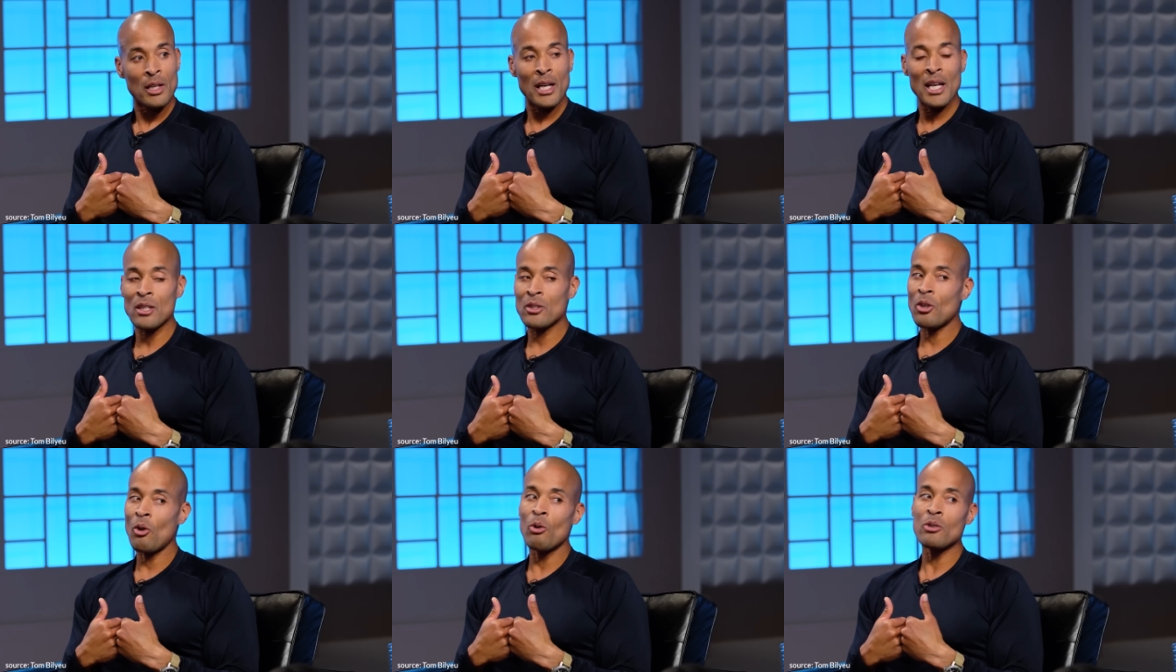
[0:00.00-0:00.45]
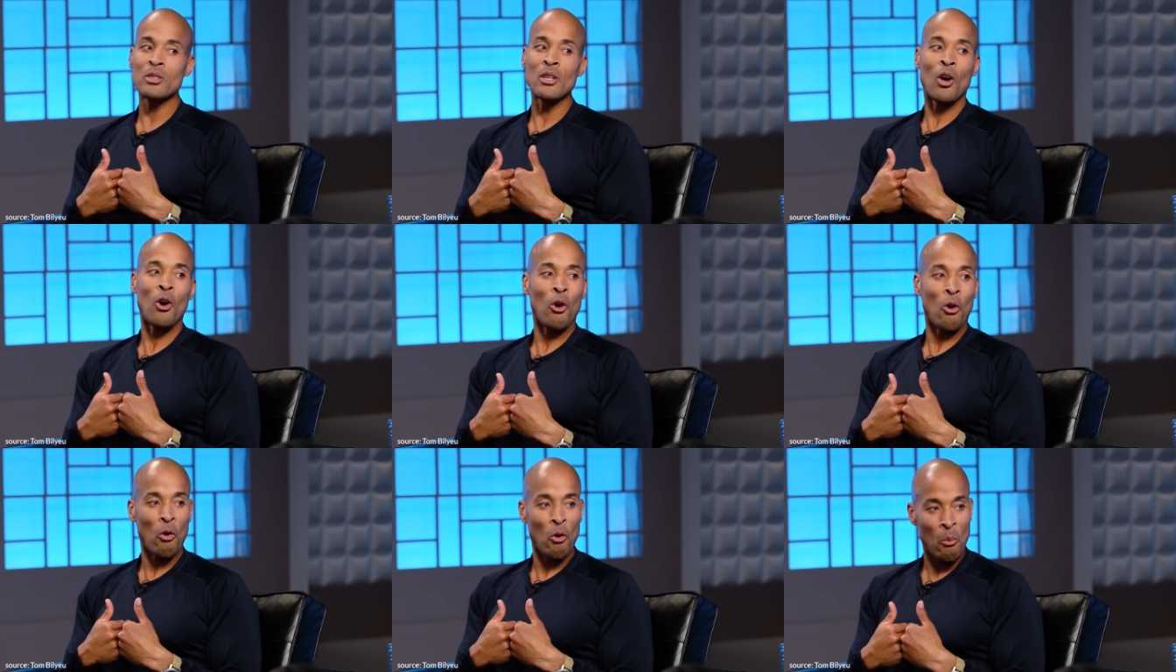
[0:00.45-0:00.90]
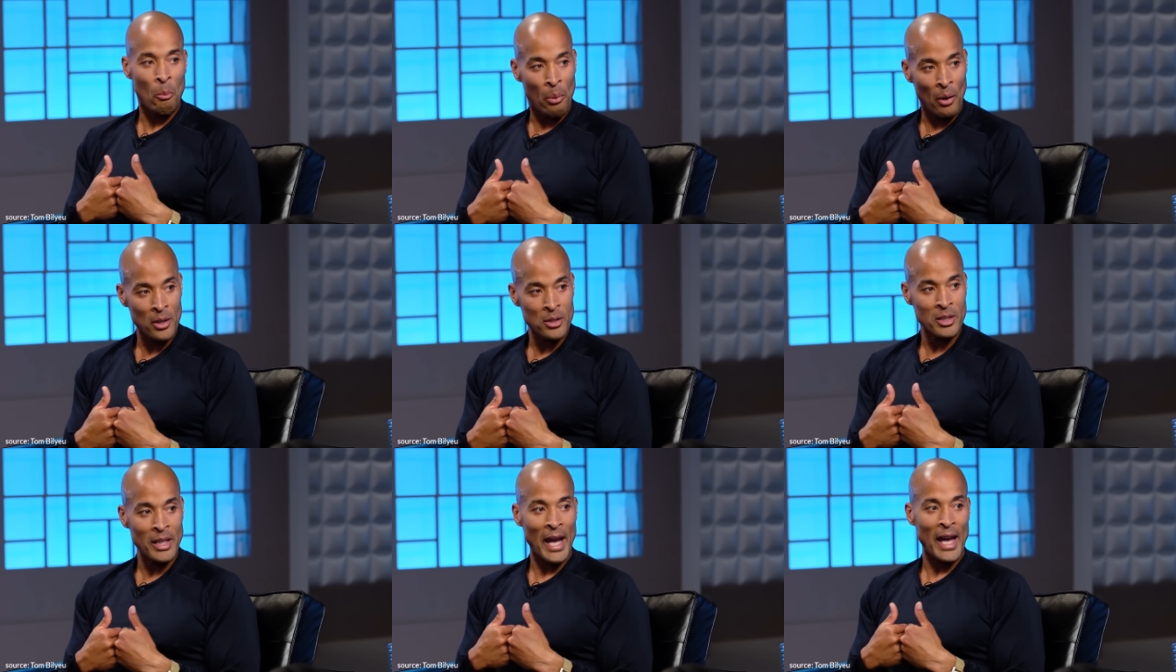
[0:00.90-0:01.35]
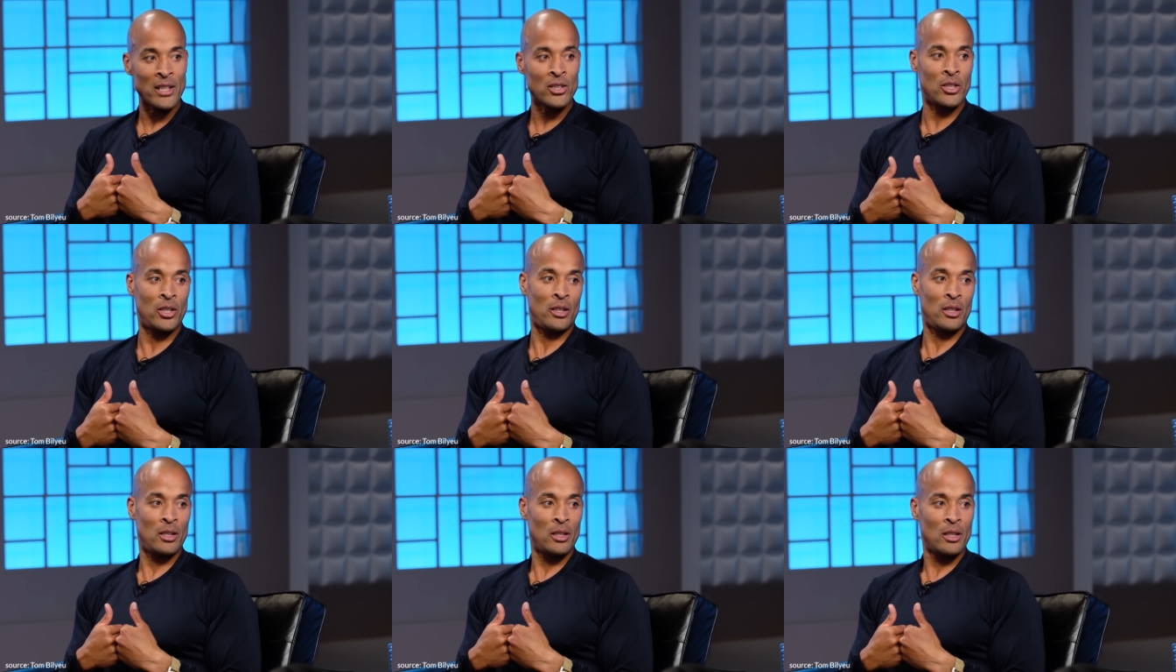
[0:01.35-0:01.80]
it throws a whole bunch
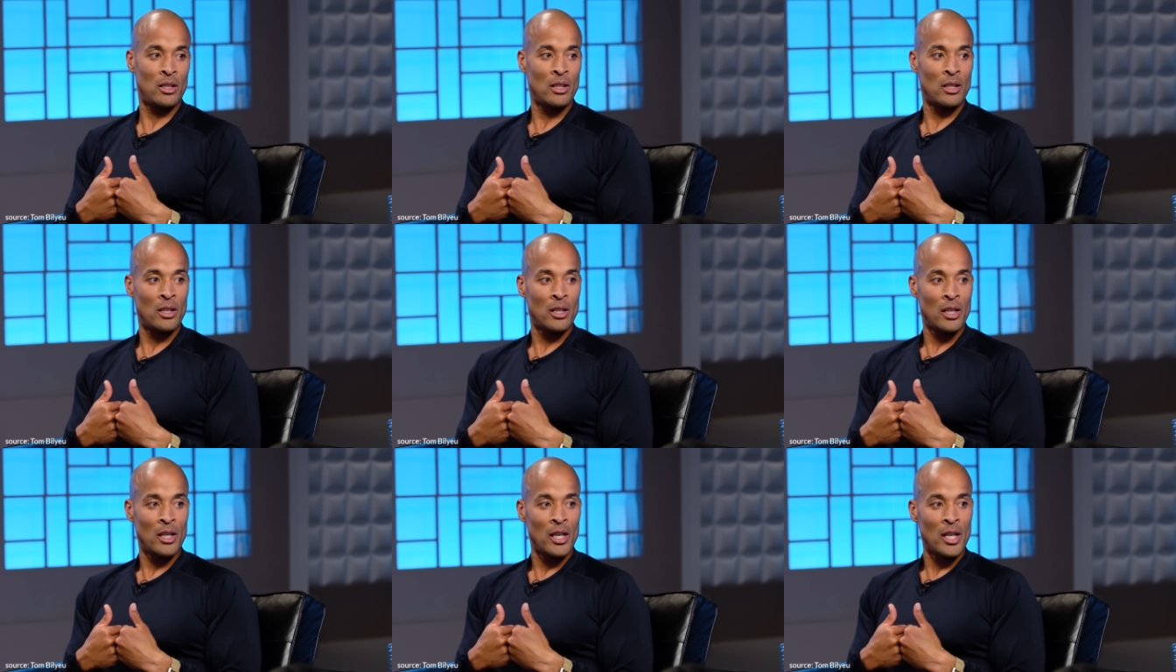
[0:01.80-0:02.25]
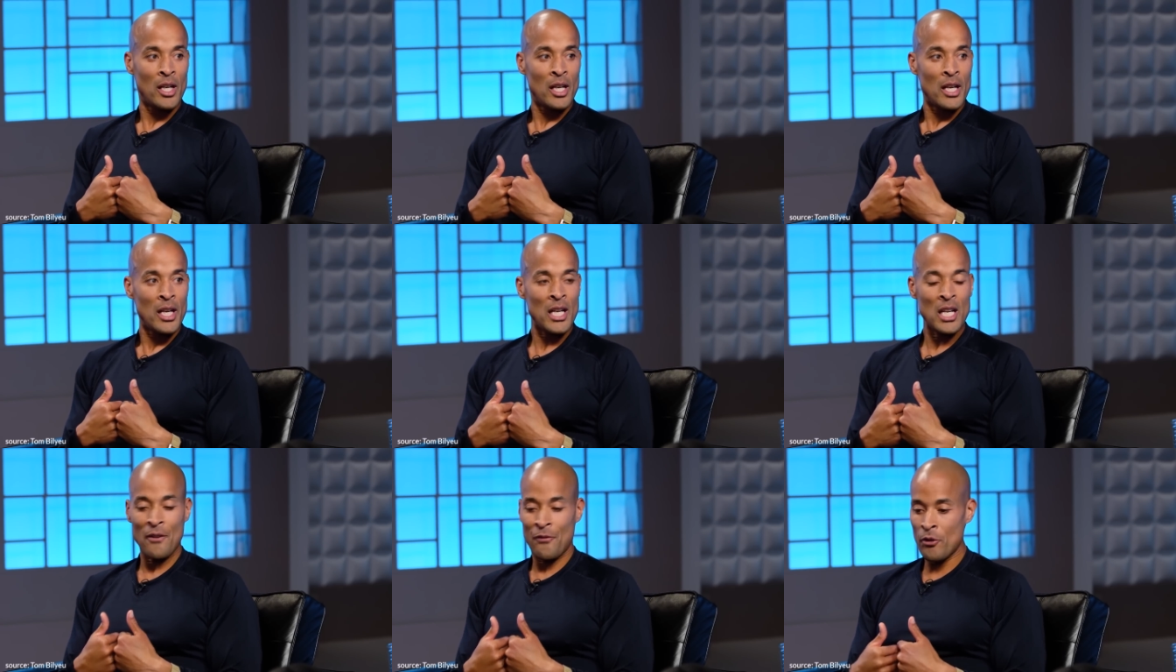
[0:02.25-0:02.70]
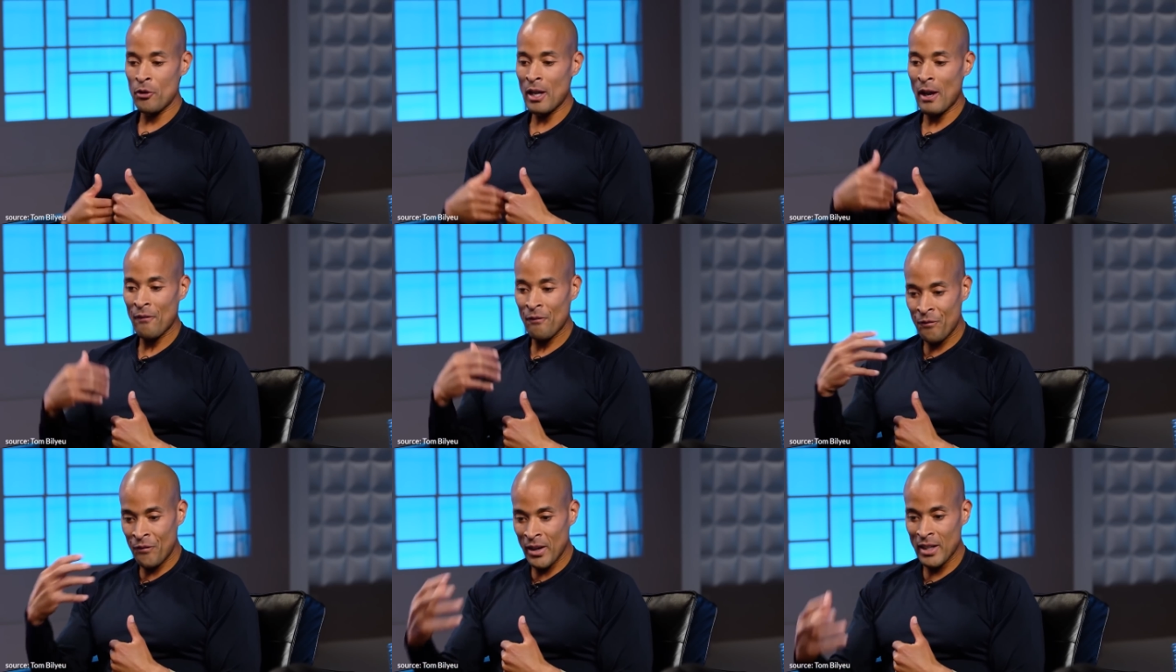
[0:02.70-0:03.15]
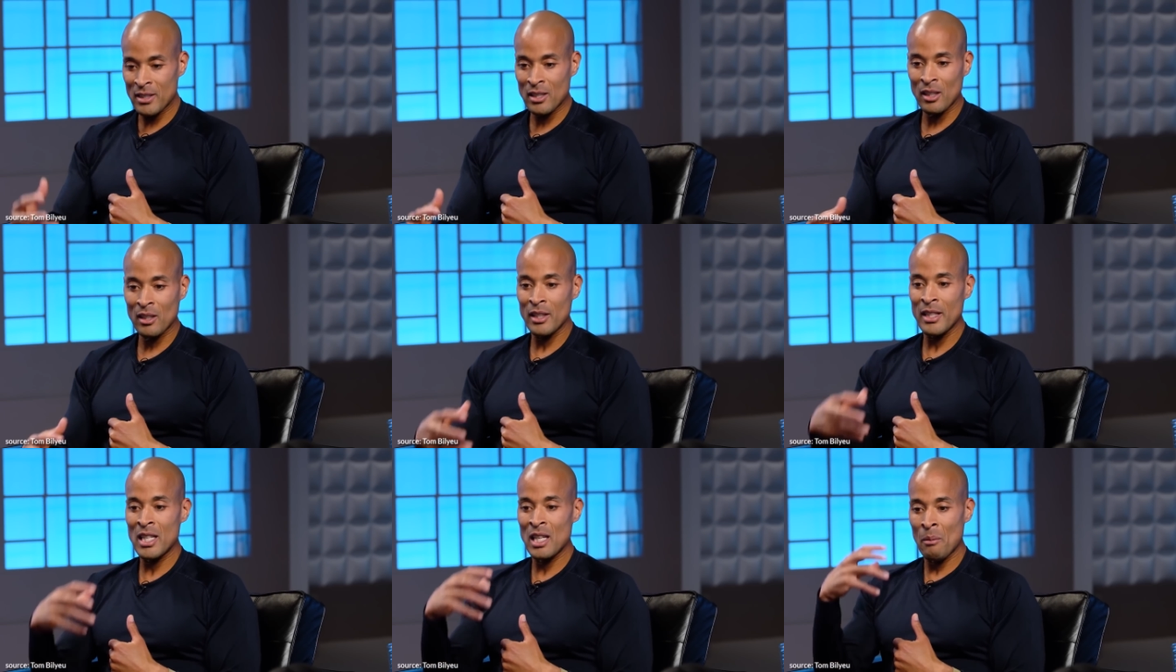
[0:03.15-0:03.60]
at you. And if you're not
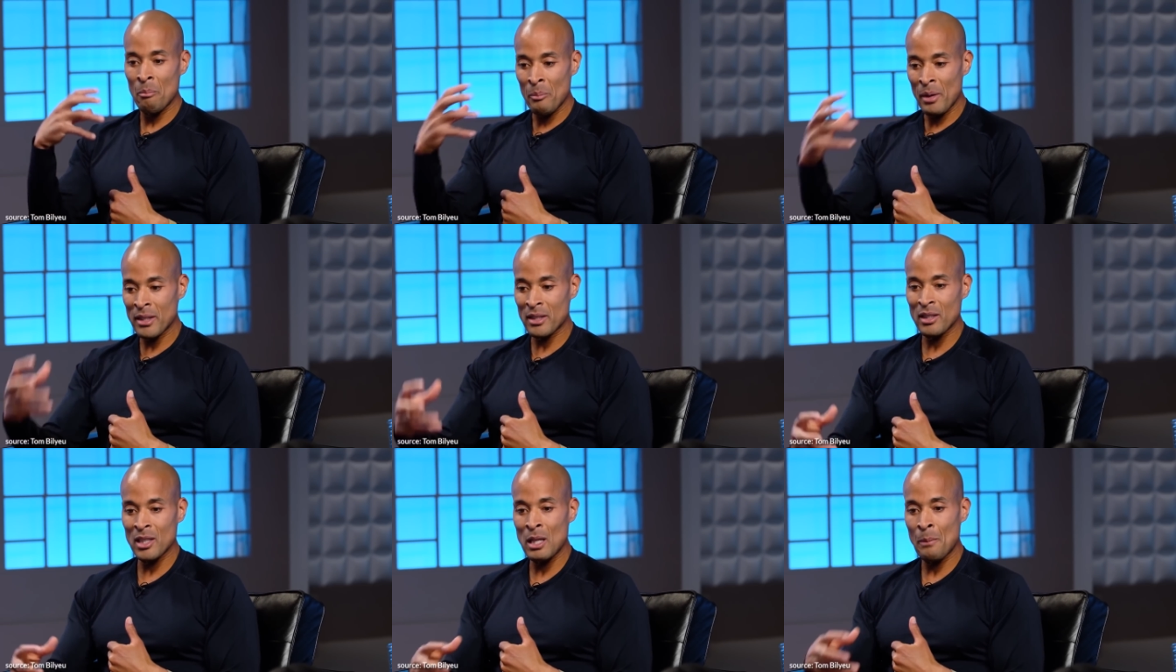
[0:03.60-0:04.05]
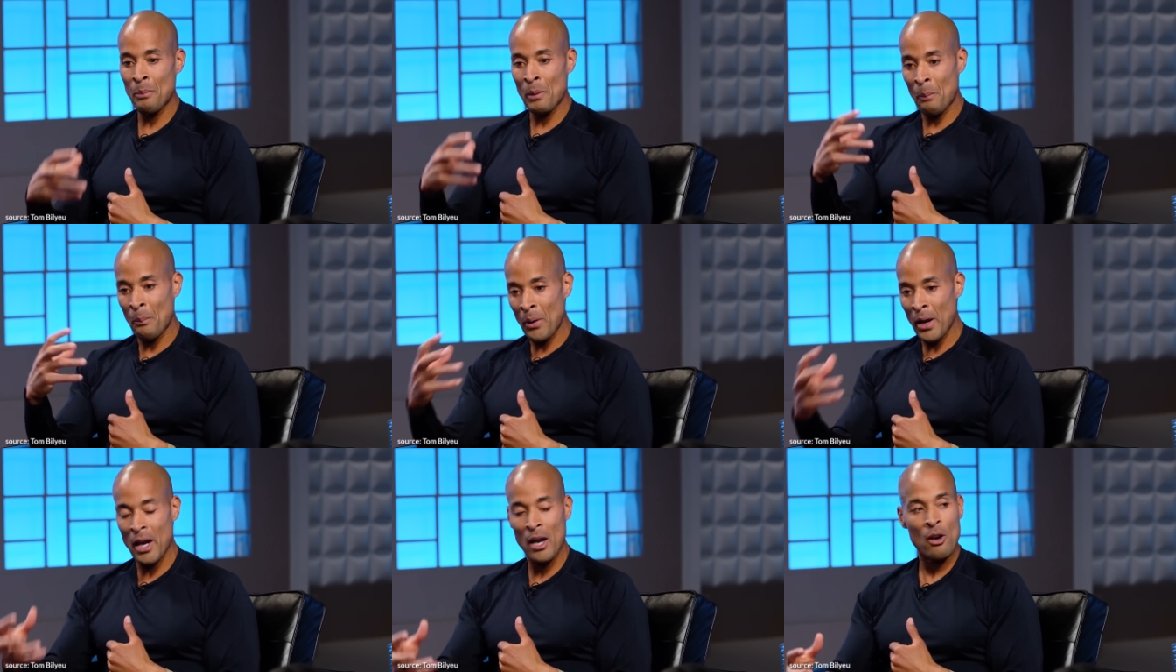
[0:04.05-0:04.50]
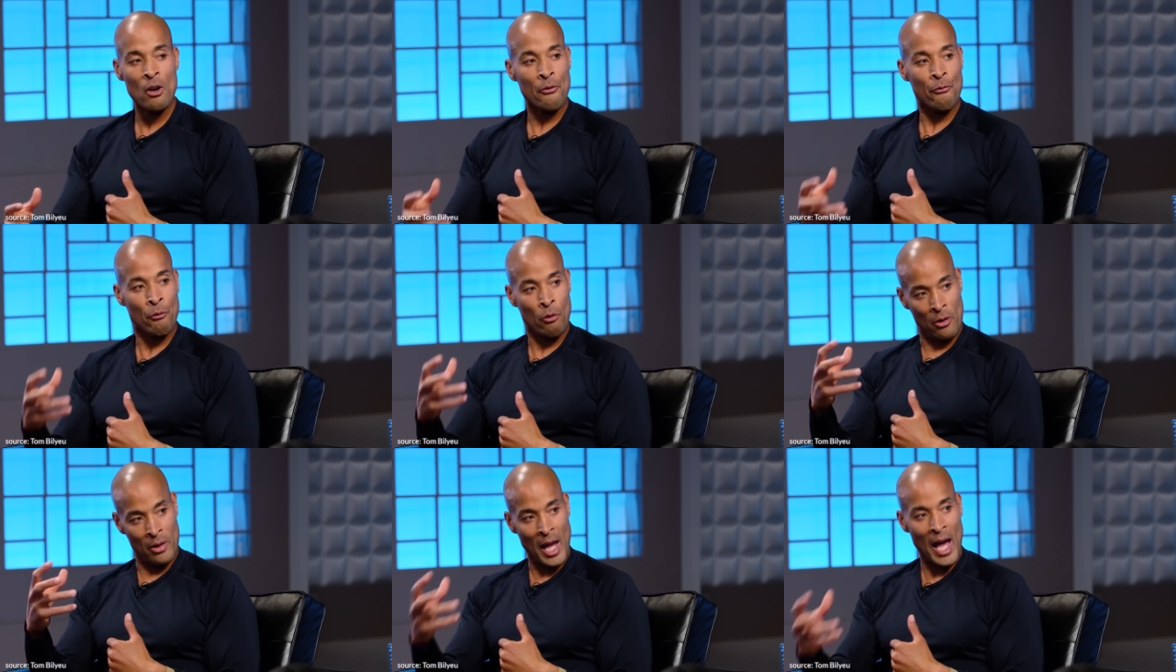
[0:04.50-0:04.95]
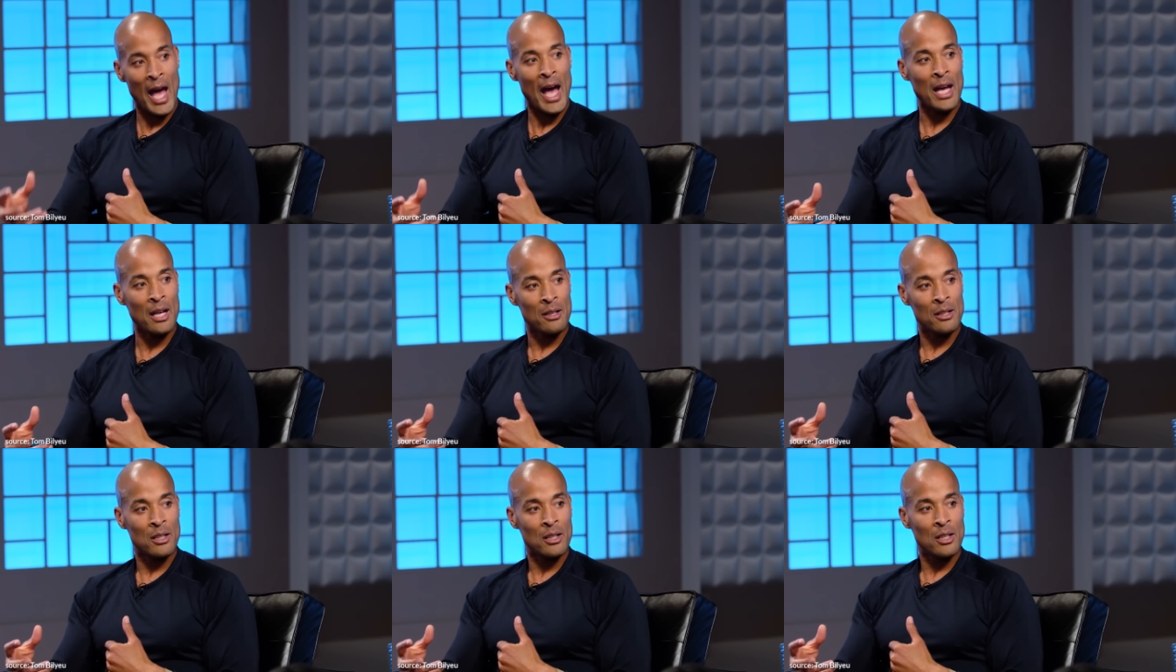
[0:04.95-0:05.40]
physically, mentally prepared for
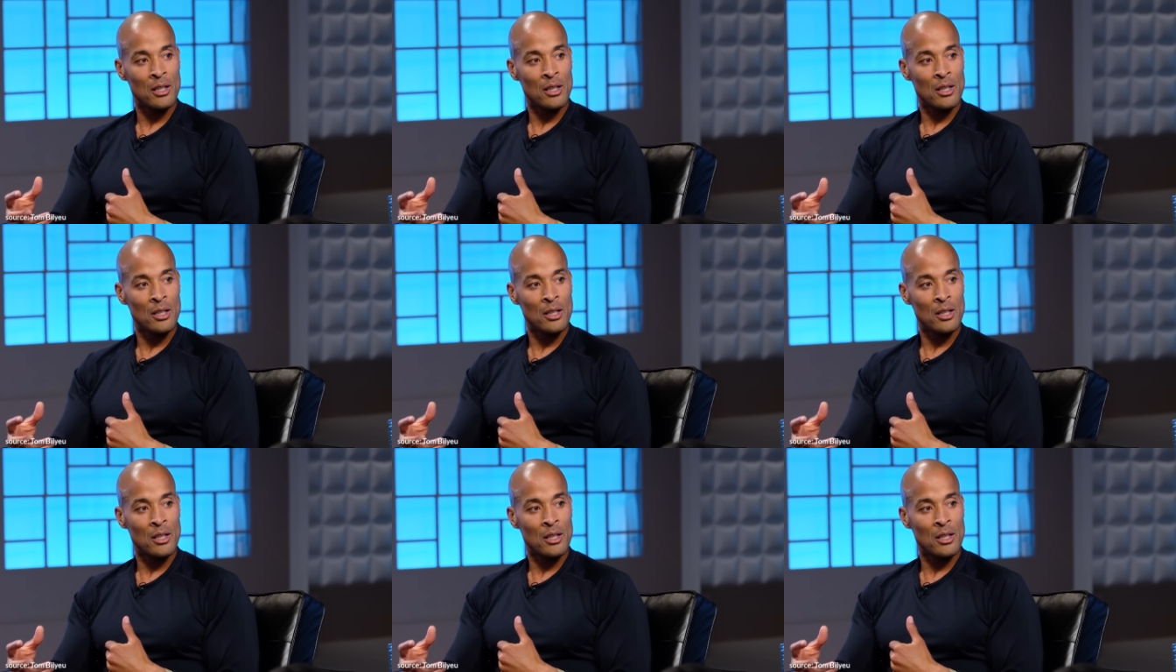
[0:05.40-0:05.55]
that,